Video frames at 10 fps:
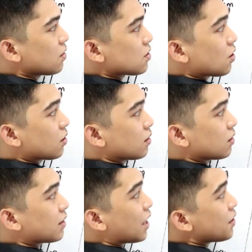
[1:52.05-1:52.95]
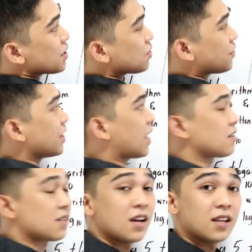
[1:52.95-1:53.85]
So 10 raised to 3 that
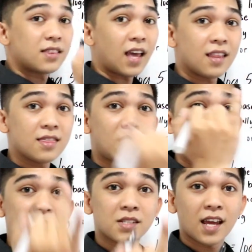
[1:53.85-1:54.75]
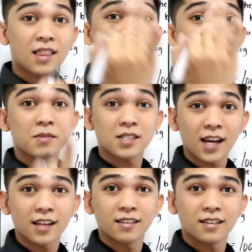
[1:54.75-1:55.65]
is 10 times 10 times 10